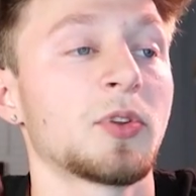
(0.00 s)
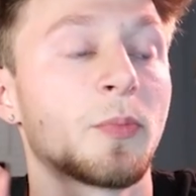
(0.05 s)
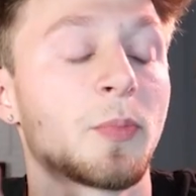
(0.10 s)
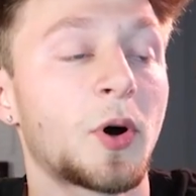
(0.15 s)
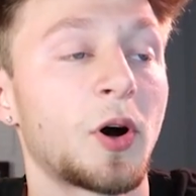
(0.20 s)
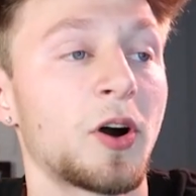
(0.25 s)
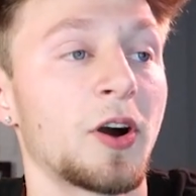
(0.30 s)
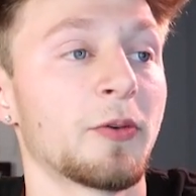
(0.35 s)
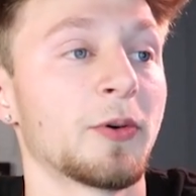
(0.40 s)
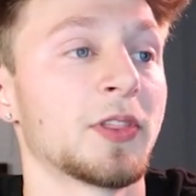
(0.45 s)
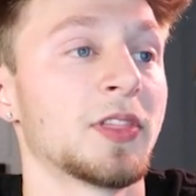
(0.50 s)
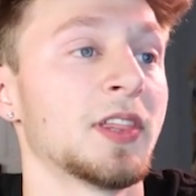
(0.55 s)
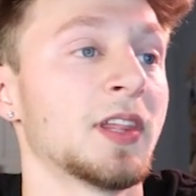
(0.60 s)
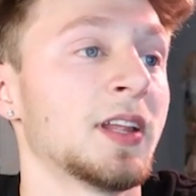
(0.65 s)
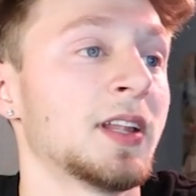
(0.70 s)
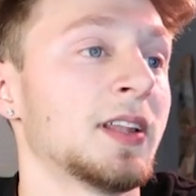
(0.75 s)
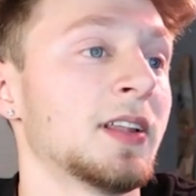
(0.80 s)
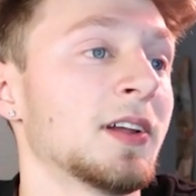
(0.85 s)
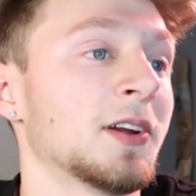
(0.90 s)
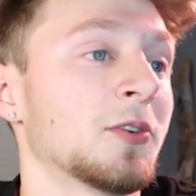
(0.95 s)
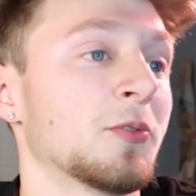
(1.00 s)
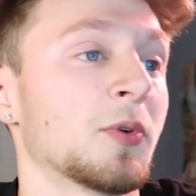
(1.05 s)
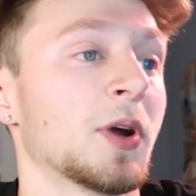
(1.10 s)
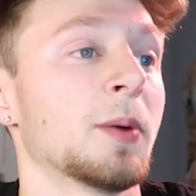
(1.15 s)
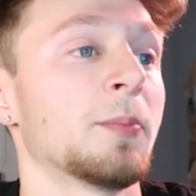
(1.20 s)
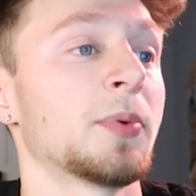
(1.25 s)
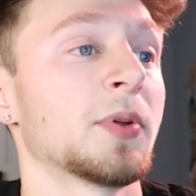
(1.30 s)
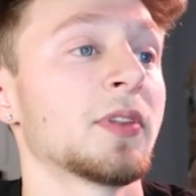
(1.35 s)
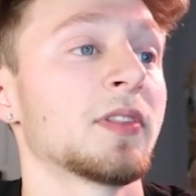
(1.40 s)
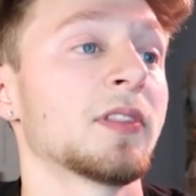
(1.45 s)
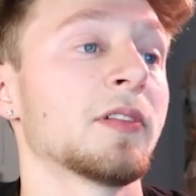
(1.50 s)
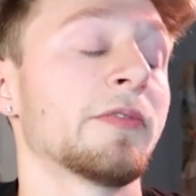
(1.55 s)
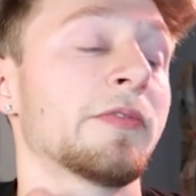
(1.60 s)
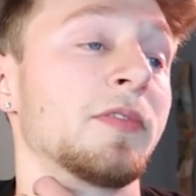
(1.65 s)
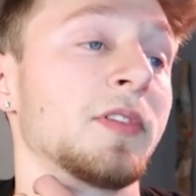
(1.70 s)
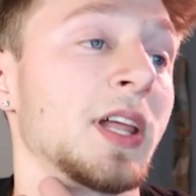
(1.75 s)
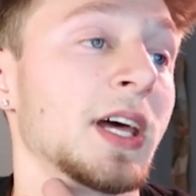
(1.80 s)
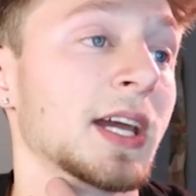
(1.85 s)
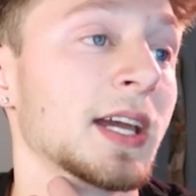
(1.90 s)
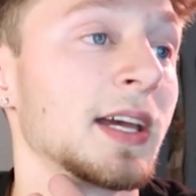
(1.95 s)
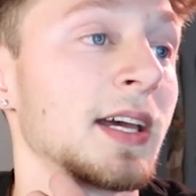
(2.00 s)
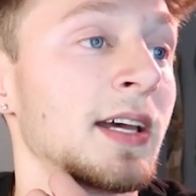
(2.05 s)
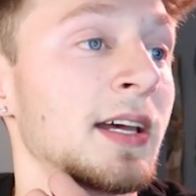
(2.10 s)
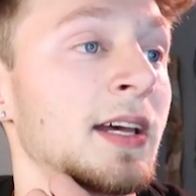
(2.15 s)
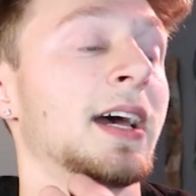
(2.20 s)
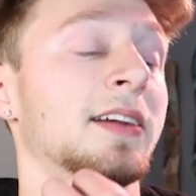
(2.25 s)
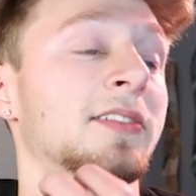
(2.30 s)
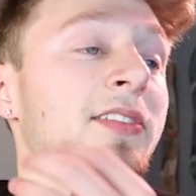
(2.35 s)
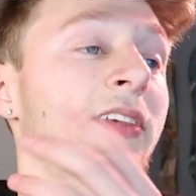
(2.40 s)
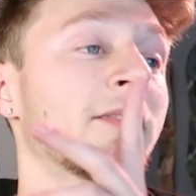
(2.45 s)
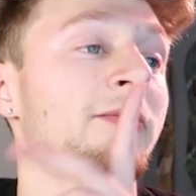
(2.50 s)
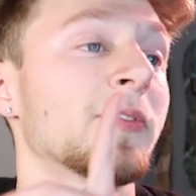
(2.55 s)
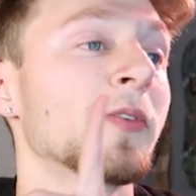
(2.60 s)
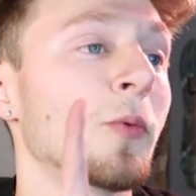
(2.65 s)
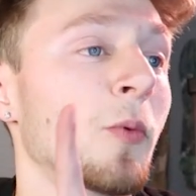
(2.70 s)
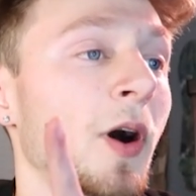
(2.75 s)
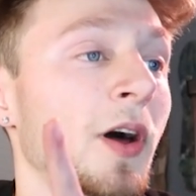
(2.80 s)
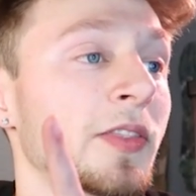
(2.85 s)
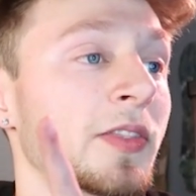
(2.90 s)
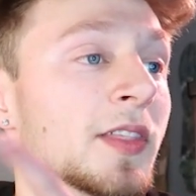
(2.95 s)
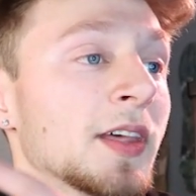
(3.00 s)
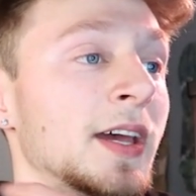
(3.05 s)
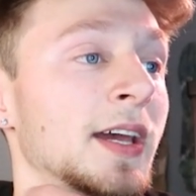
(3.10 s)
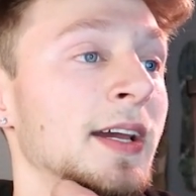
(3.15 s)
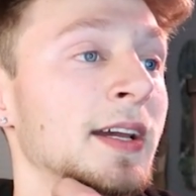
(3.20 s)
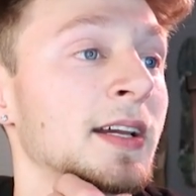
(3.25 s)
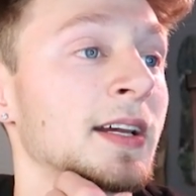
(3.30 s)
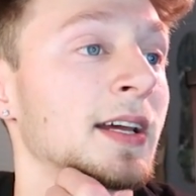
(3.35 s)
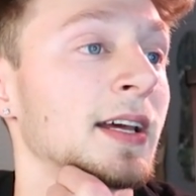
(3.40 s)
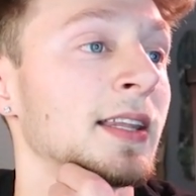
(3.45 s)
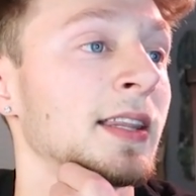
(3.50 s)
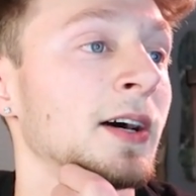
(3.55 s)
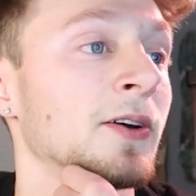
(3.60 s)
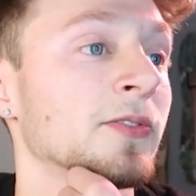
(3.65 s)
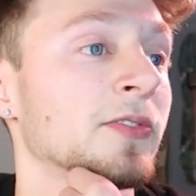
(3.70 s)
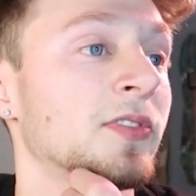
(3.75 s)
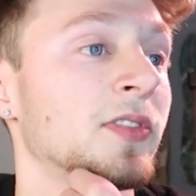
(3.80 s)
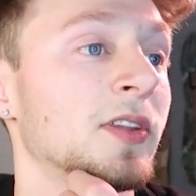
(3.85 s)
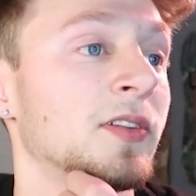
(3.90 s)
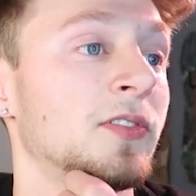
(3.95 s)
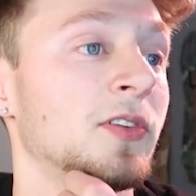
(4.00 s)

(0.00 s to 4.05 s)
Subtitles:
to par with it, the grip, the flick, except for one thing, and that was the